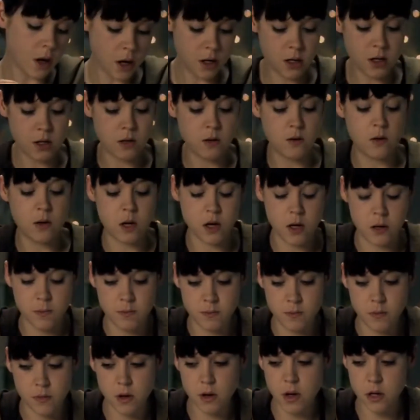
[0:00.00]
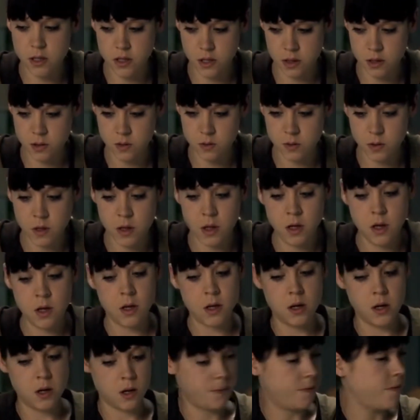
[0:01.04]
I know, I do.
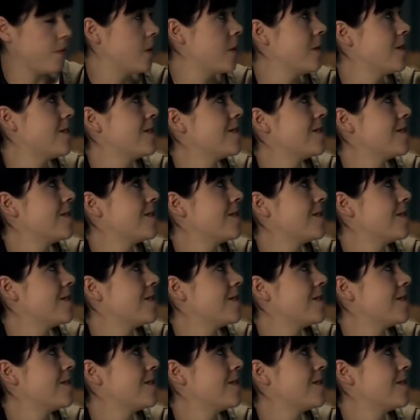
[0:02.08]
I'm fine.